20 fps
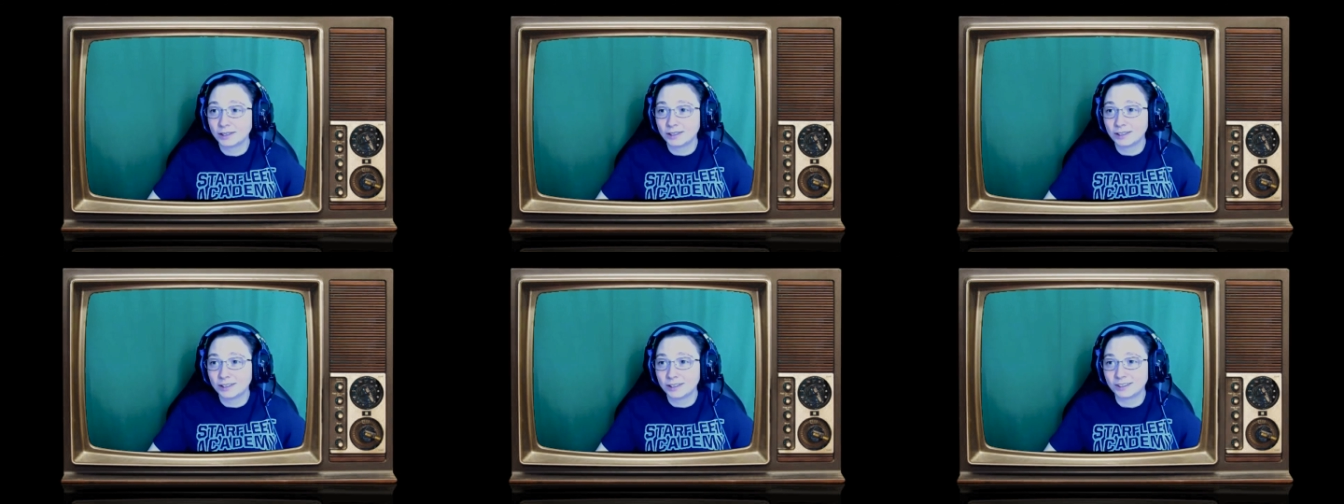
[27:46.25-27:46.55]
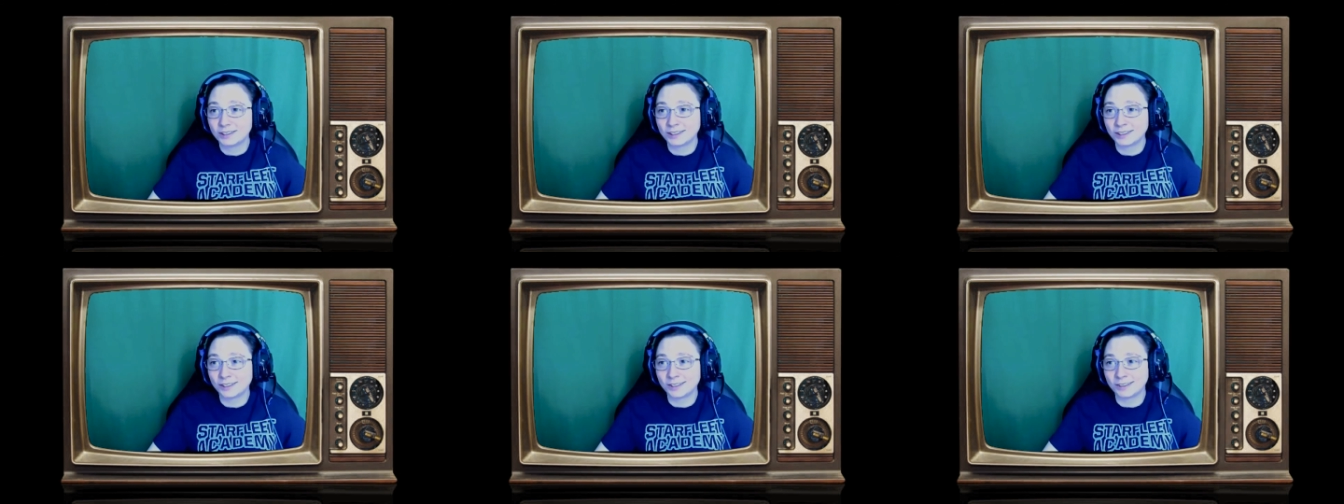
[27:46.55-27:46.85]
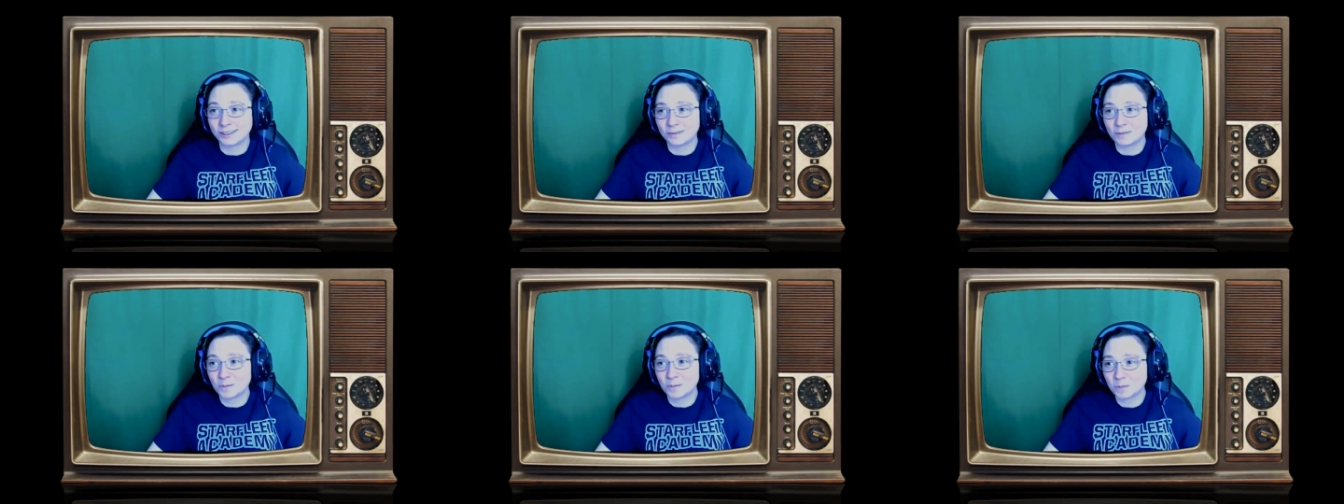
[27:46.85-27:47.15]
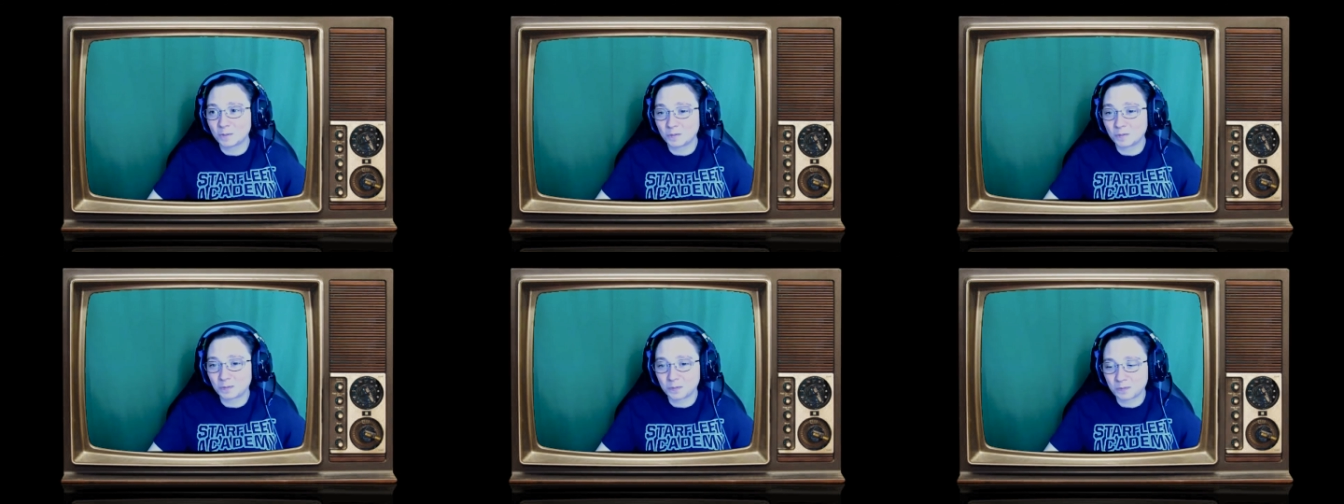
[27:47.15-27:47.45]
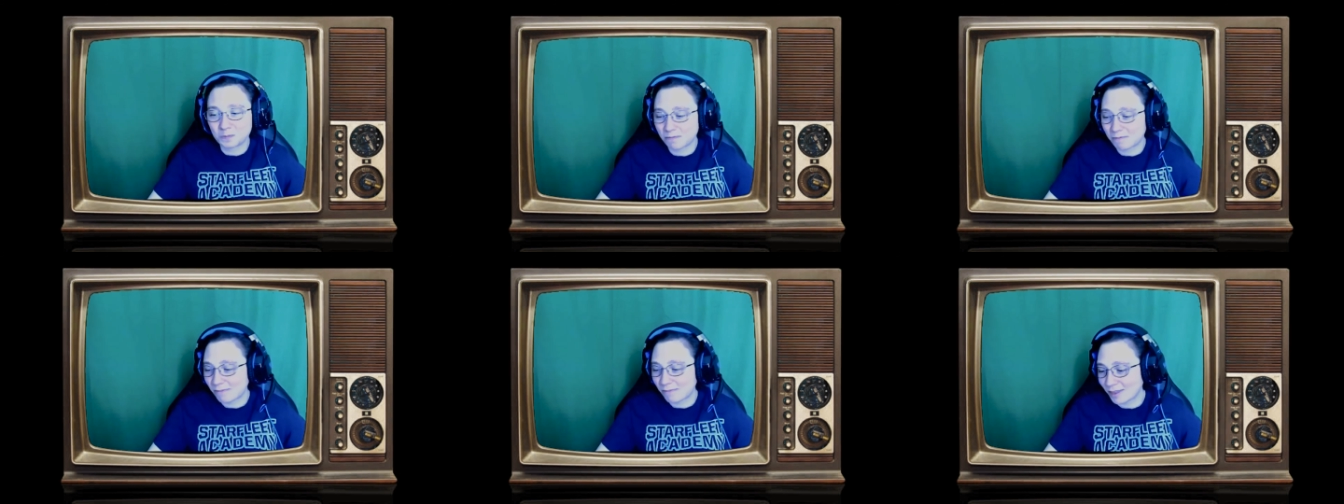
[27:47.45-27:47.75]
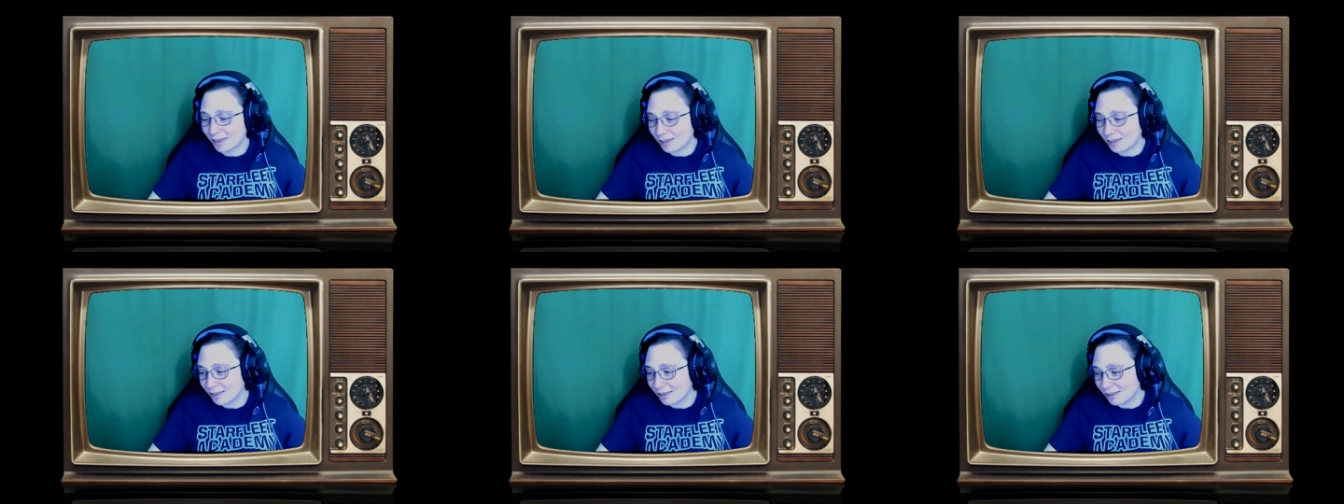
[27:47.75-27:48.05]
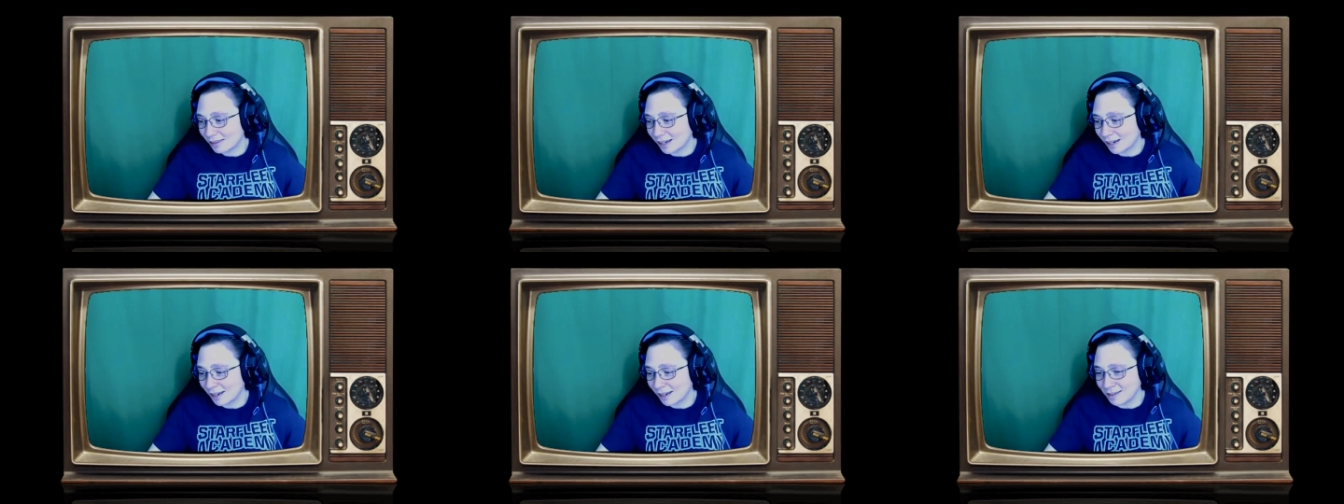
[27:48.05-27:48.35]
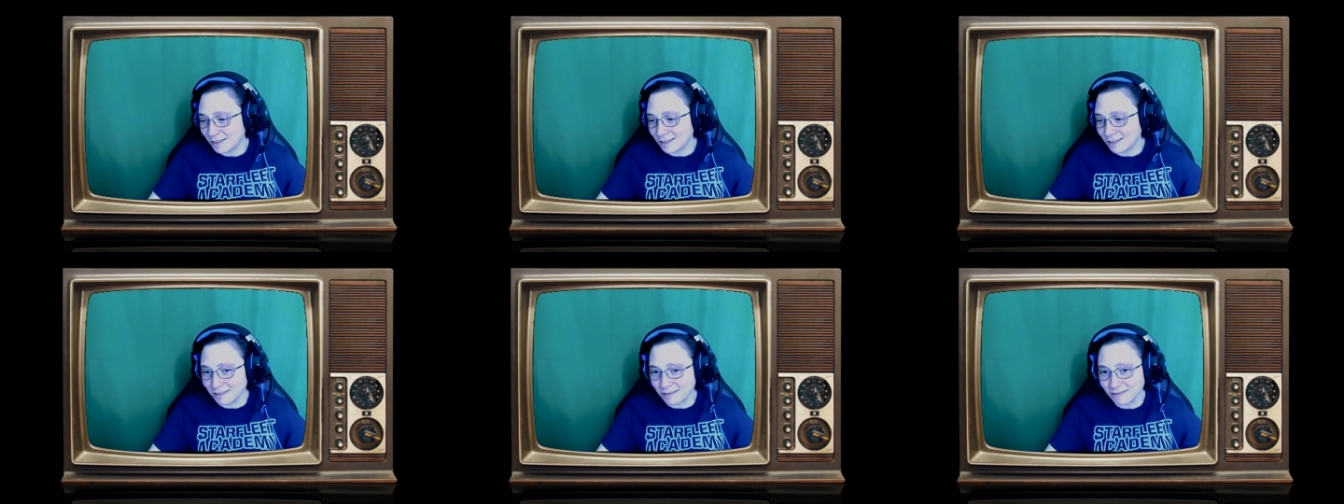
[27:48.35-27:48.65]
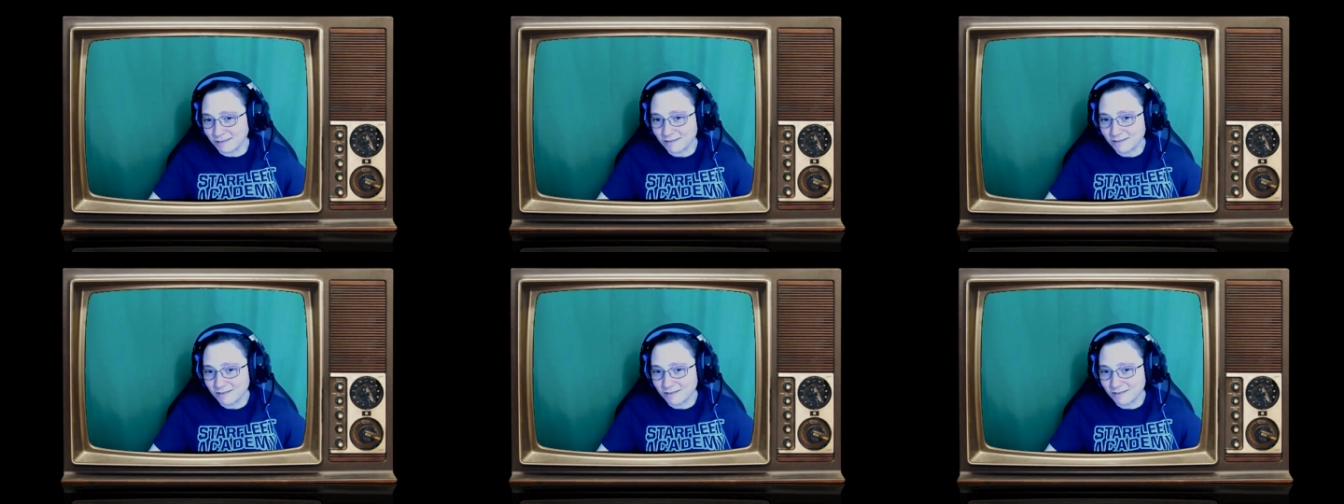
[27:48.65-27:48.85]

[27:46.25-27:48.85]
So I don't know.